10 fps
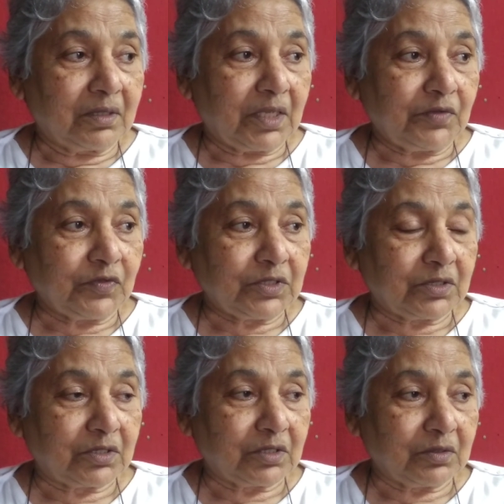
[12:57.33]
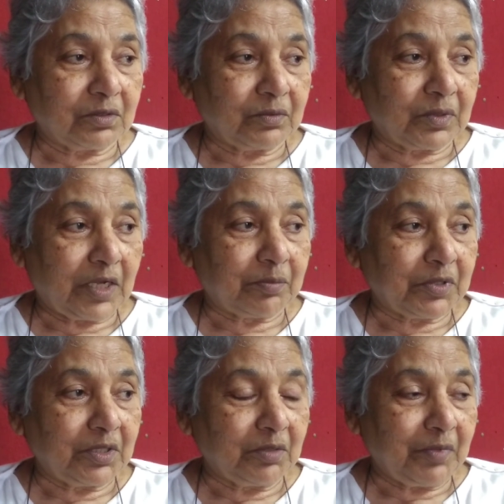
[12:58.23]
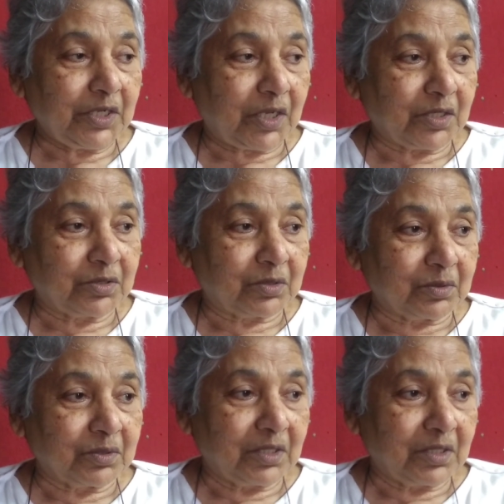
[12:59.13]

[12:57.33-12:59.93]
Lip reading: That was what happened in medical school.